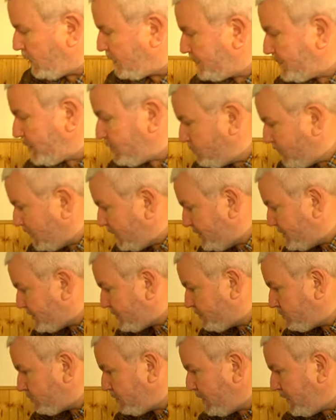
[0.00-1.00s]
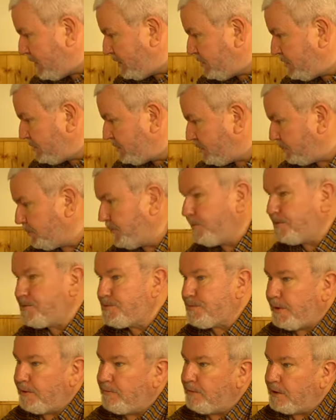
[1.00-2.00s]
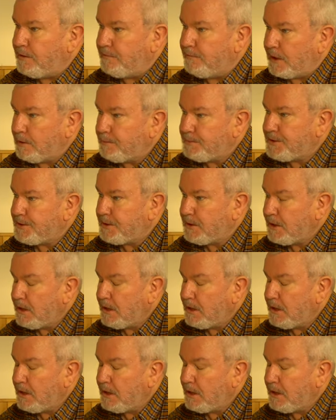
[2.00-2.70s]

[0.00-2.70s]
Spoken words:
They went when Dublin was being redeveloped.